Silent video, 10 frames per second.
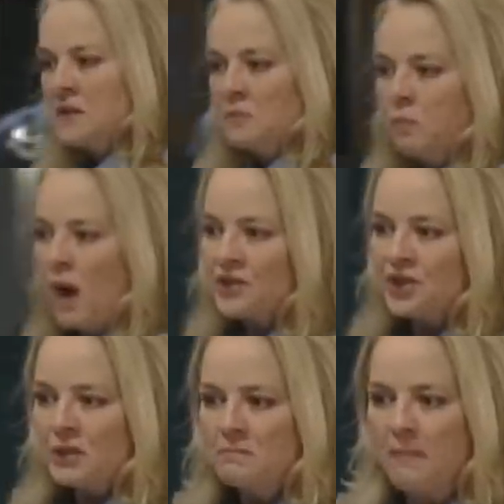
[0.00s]
You
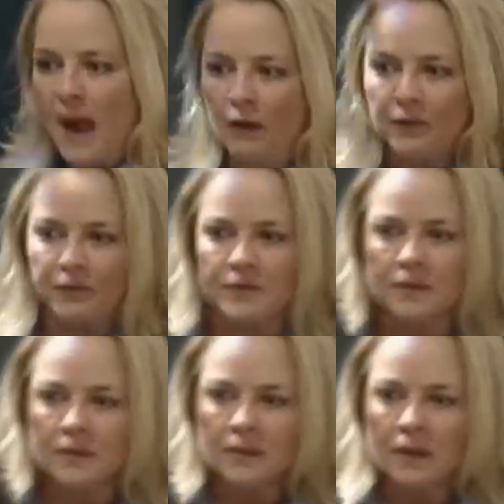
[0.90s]
watch your mouth.
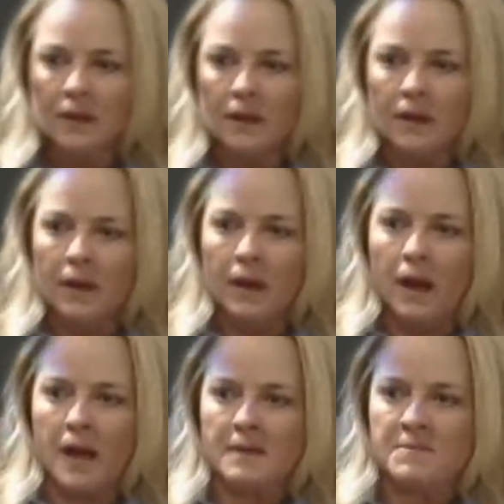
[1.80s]

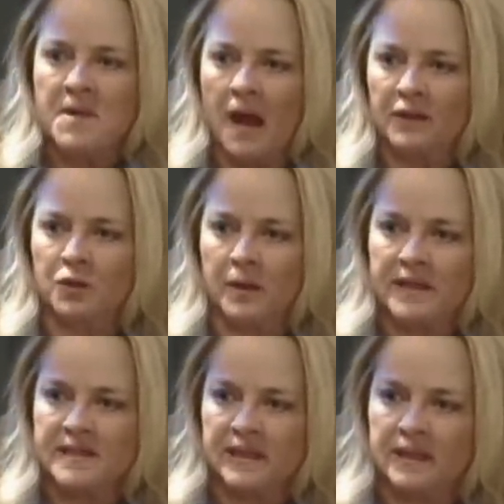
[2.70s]
I am not
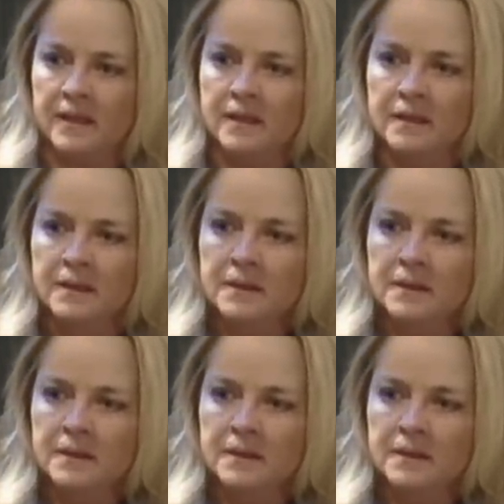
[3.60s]
crazy.